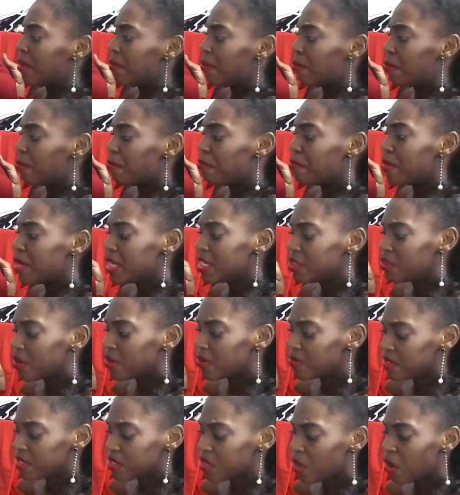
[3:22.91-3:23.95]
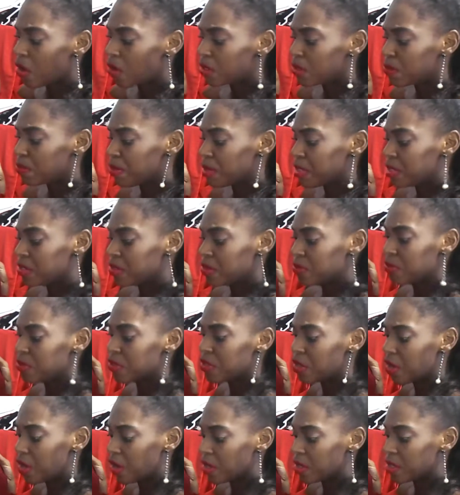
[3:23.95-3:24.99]
Midriff skirts, pencil
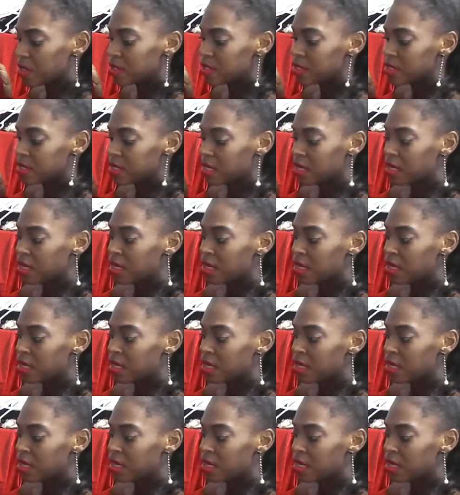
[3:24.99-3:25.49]
skirts,